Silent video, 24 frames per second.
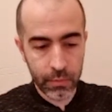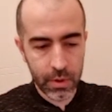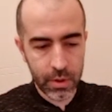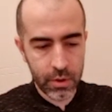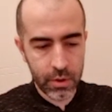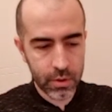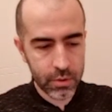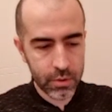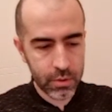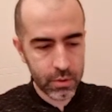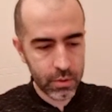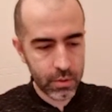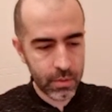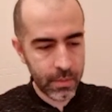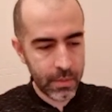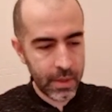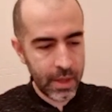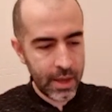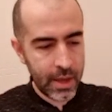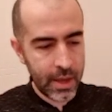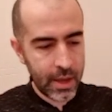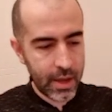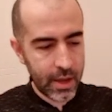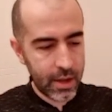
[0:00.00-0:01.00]
videos,
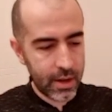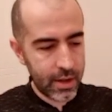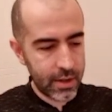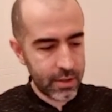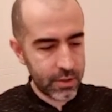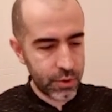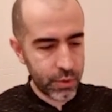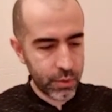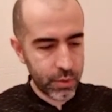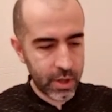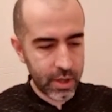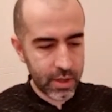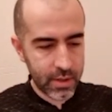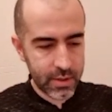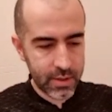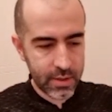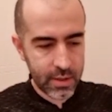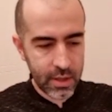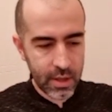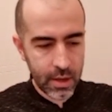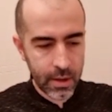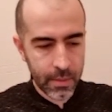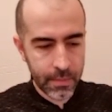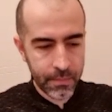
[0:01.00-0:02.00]
and as you can
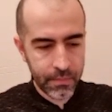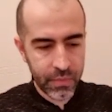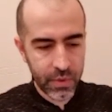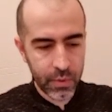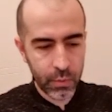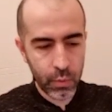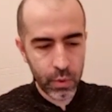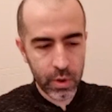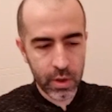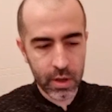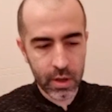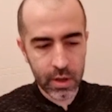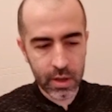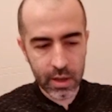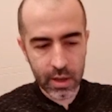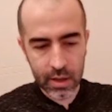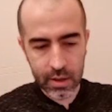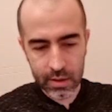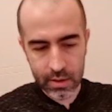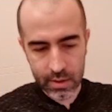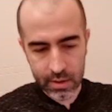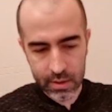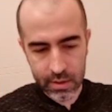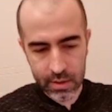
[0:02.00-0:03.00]
see, we
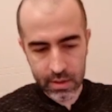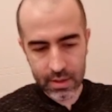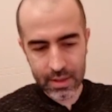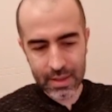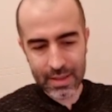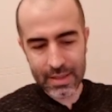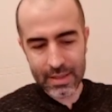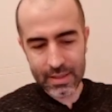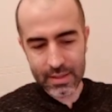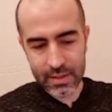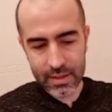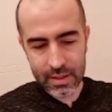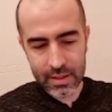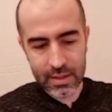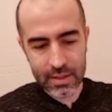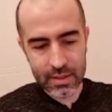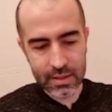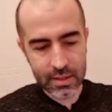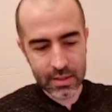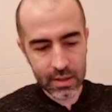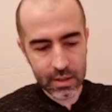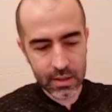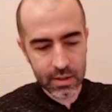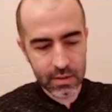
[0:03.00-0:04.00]
can easily
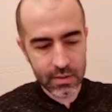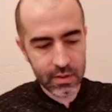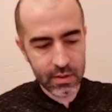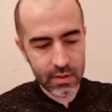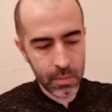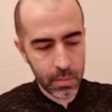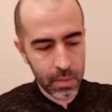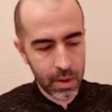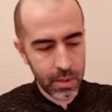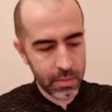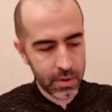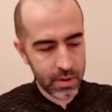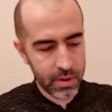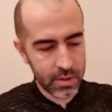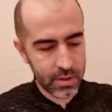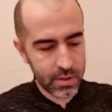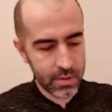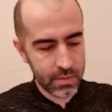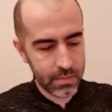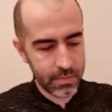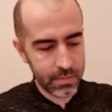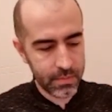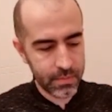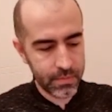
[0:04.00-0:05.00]
see the team
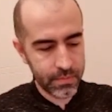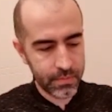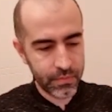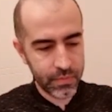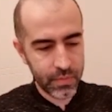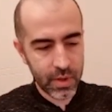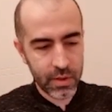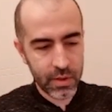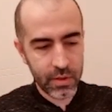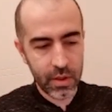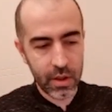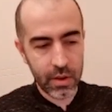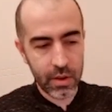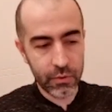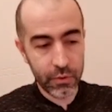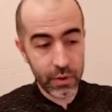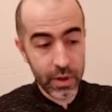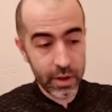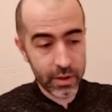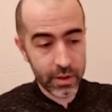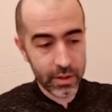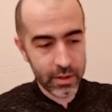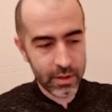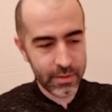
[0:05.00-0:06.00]
members. They're
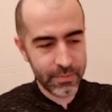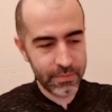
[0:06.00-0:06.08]
real